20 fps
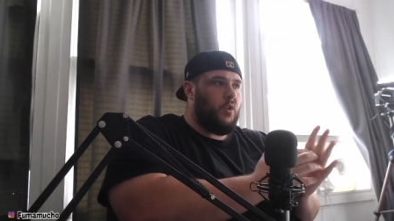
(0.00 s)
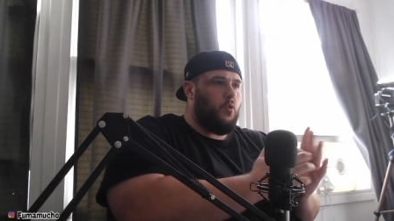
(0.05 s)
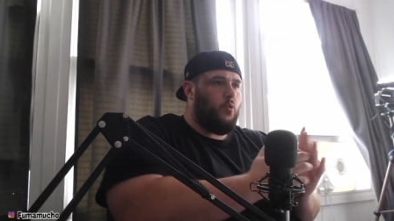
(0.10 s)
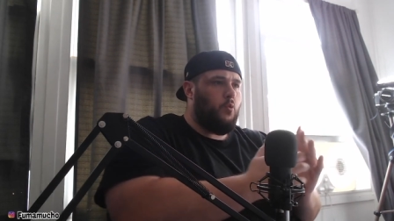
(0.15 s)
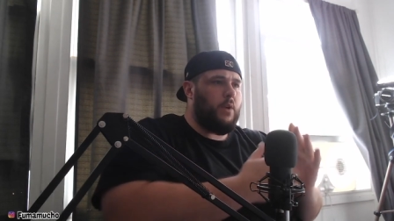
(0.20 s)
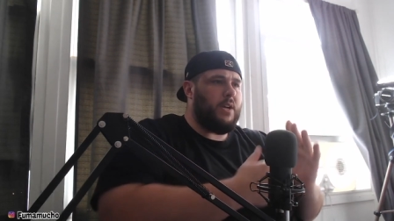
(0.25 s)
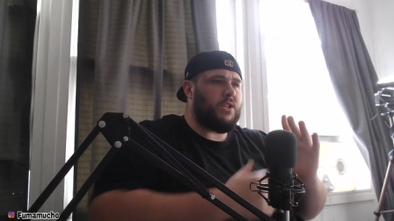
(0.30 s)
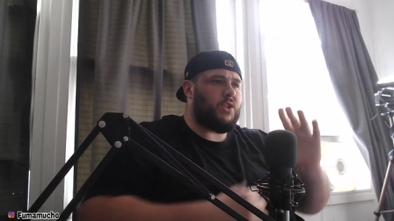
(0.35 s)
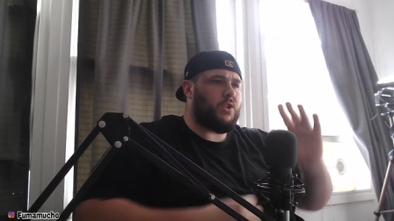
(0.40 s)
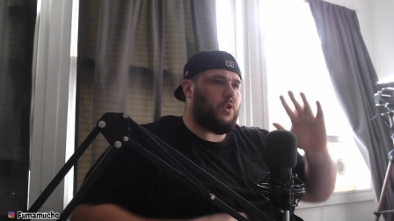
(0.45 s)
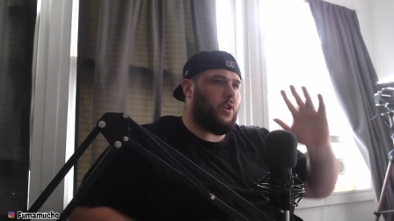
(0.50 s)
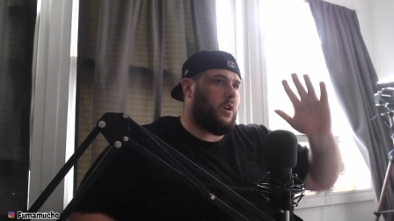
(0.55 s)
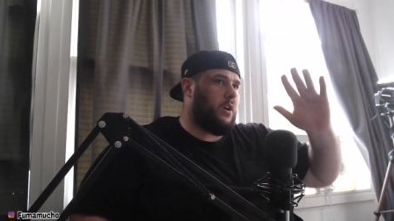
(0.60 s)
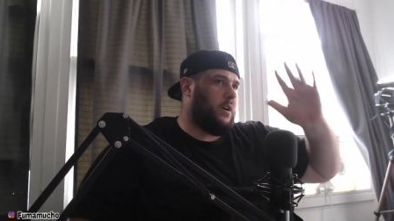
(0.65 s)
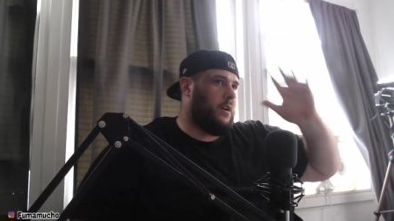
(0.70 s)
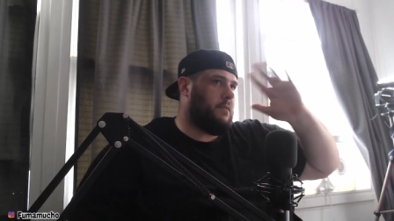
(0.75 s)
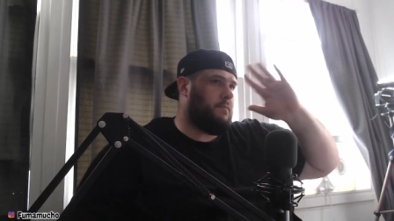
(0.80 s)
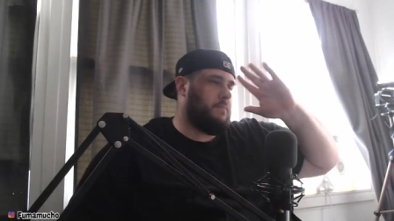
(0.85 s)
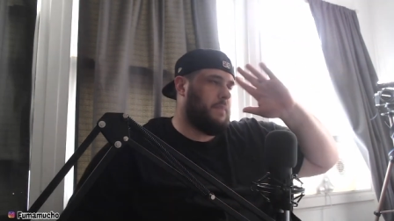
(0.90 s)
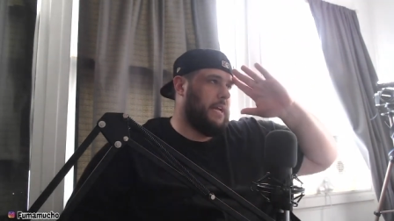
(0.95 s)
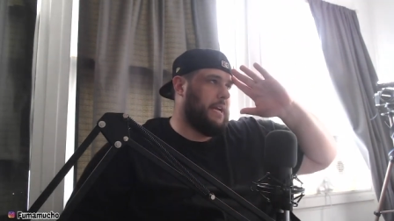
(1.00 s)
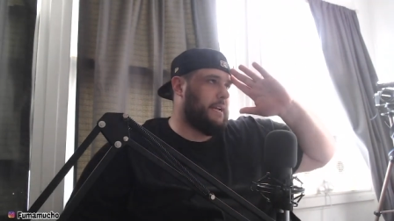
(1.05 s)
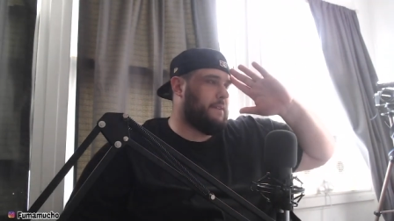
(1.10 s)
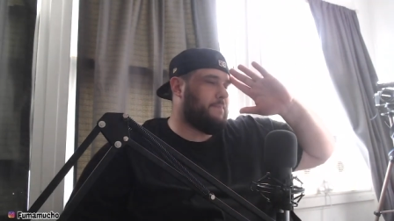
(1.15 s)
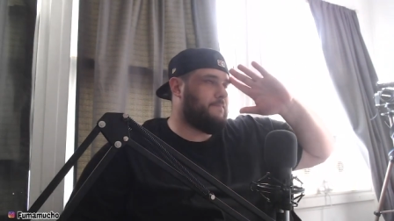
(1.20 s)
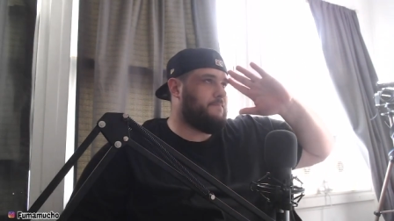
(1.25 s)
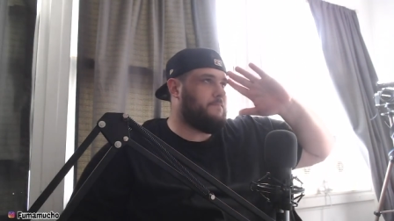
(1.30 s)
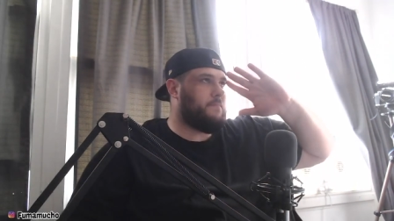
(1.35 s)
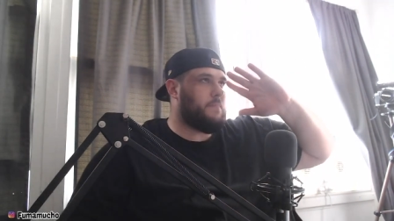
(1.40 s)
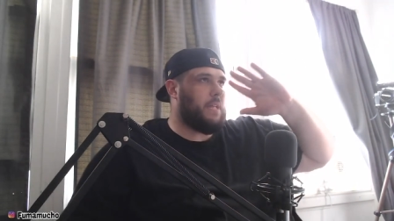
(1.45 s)
we saw, like,
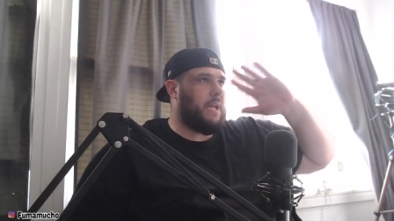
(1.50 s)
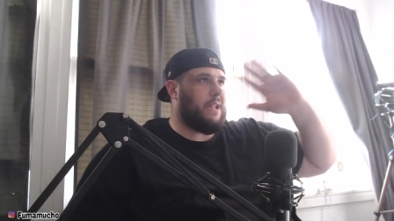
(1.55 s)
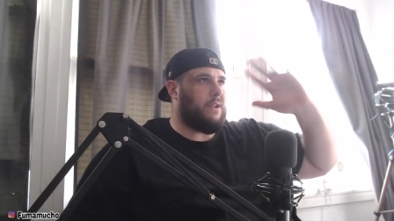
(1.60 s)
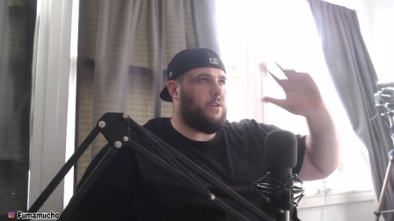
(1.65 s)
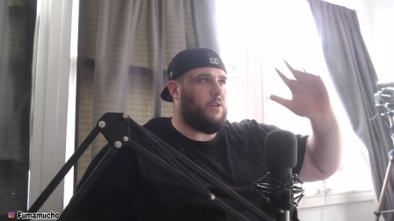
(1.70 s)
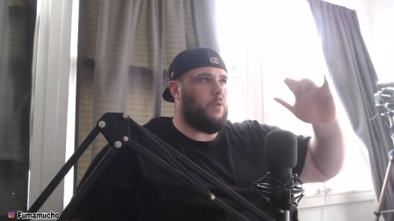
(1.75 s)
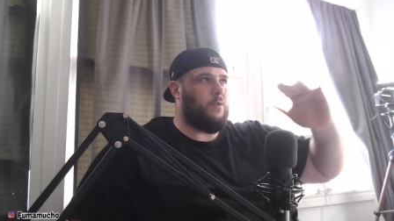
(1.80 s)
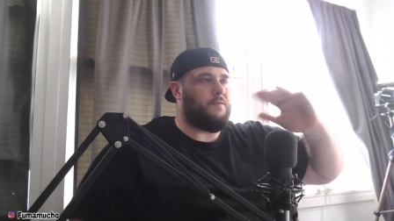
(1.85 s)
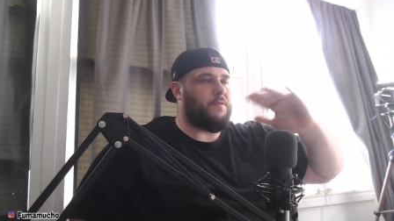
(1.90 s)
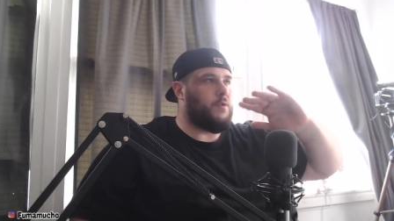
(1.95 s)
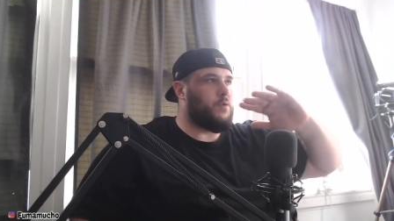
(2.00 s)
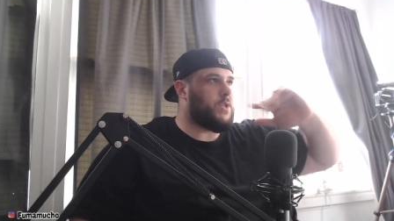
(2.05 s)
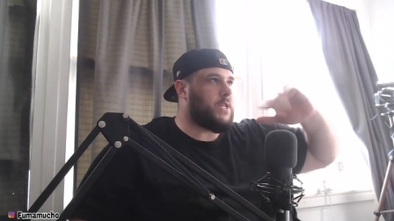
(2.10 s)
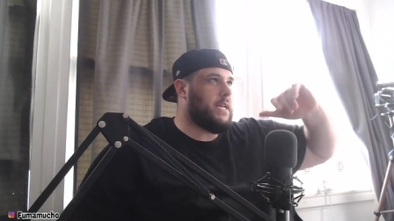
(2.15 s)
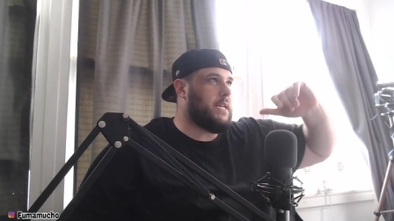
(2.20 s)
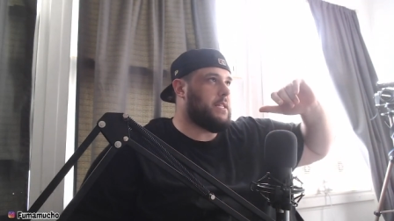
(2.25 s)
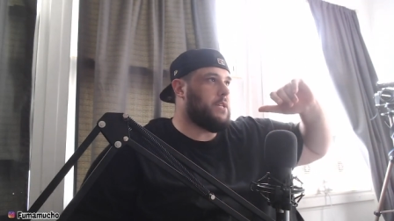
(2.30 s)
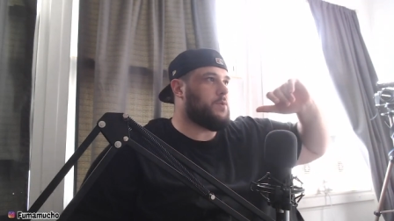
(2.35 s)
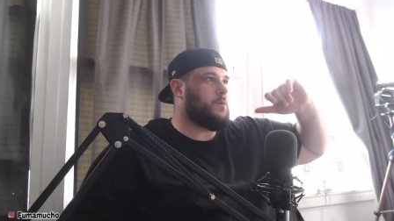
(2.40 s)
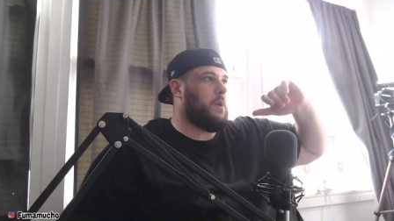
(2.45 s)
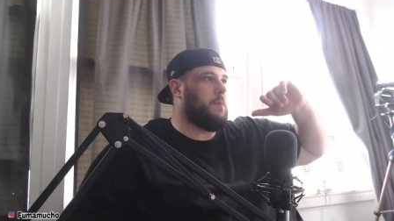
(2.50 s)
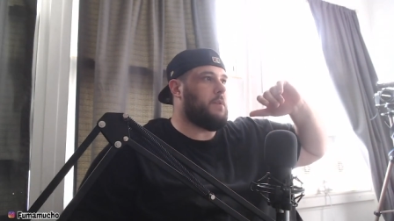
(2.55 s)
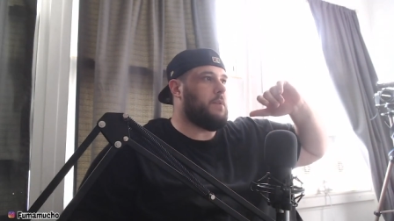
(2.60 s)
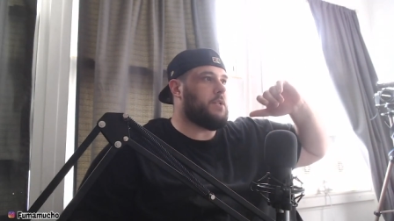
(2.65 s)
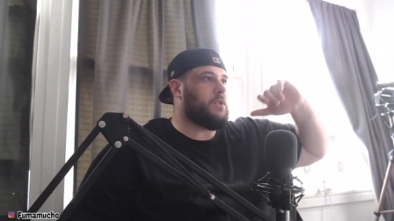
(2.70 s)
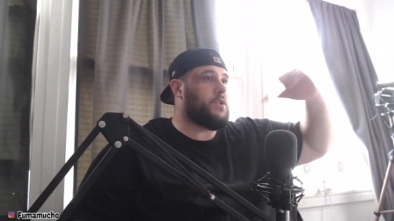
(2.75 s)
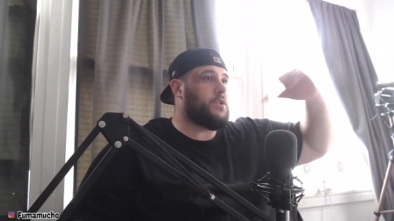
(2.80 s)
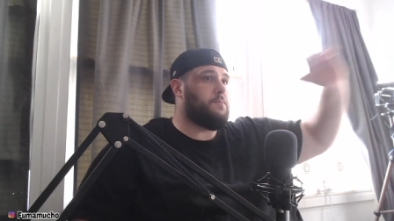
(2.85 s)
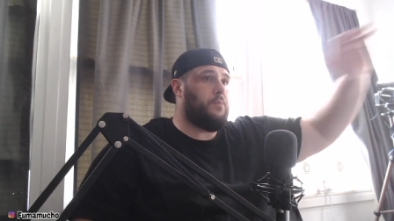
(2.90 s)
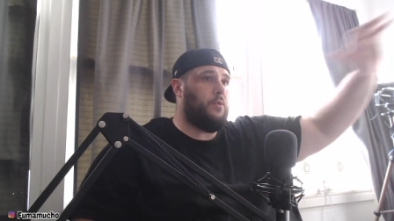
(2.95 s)
I don't know if you see it this way, but
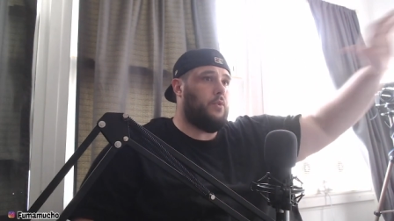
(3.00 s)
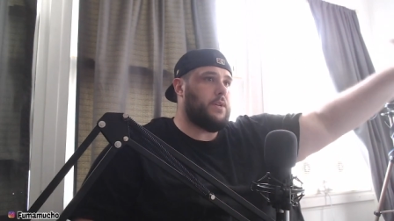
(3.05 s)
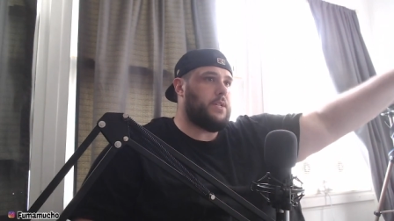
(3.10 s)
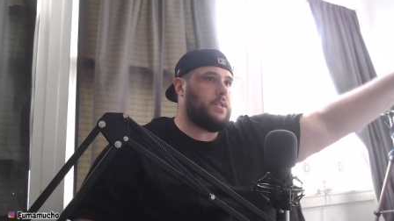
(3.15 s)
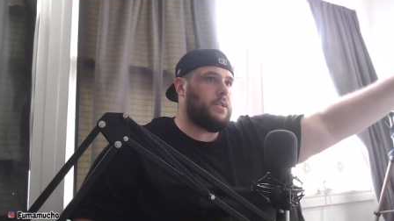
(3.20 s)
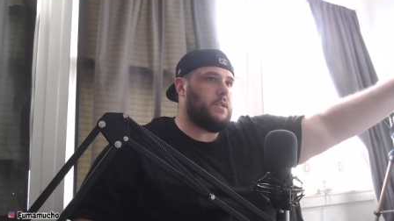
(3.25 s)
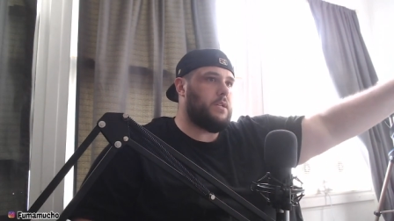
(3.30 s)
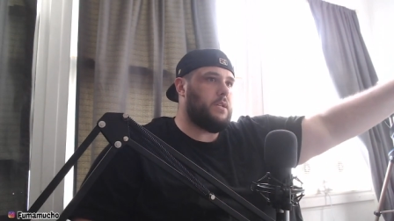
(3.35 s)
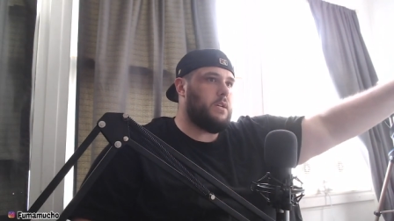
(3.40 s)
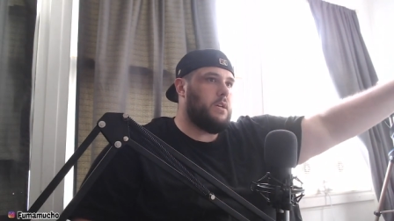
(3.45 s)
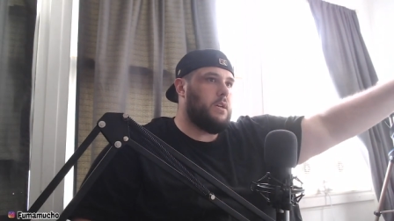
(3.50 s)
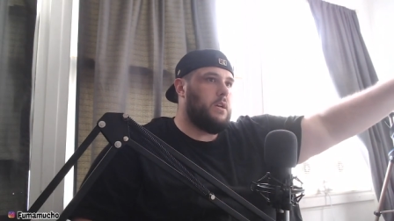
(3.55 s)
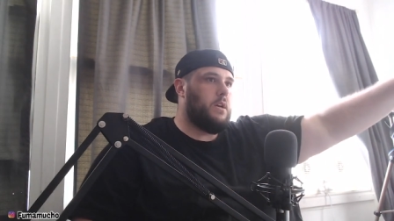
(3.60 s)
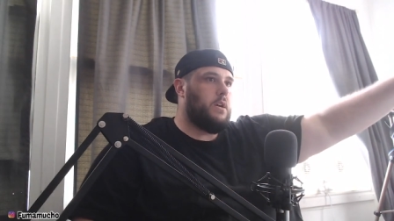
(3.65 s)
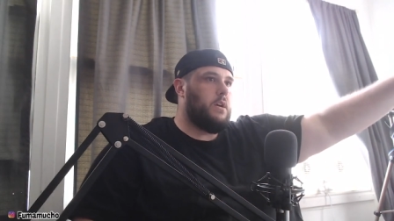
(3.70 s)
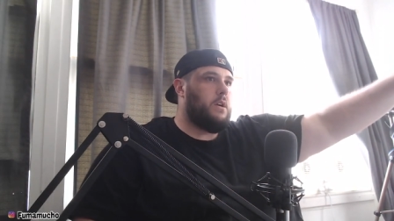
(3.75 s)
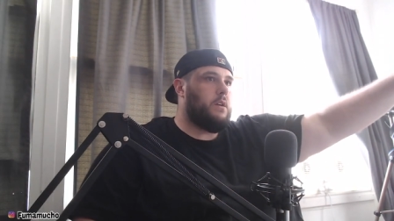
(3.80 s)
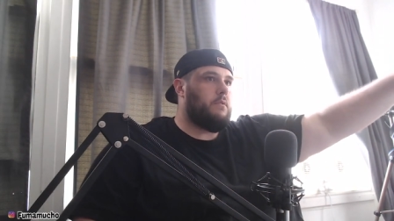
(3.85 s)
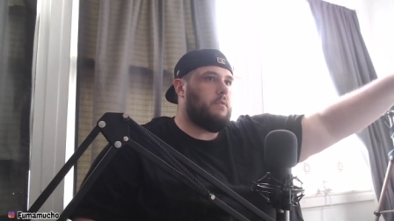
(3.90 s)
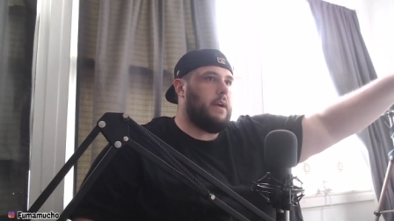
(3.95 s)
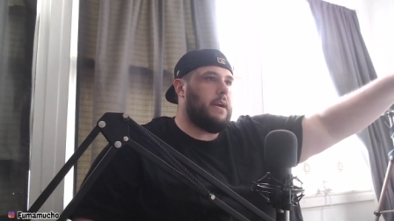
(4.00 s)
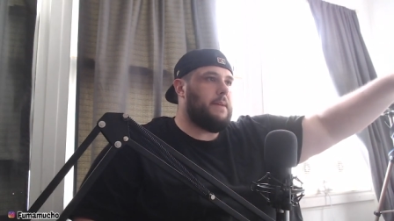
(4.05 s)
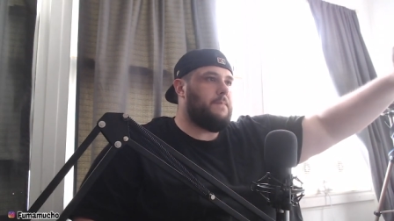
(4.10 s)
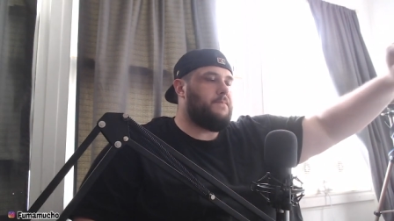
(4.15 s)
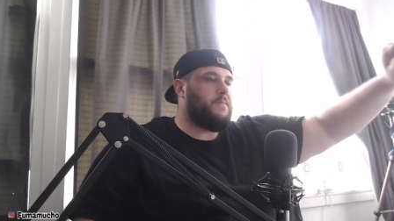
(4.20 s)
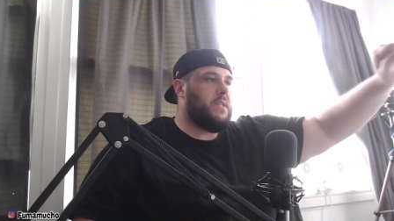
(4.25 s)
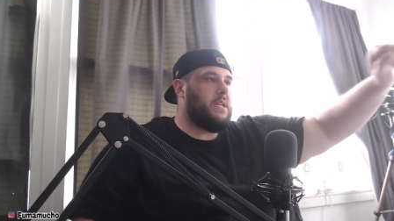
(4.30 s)
sports, right?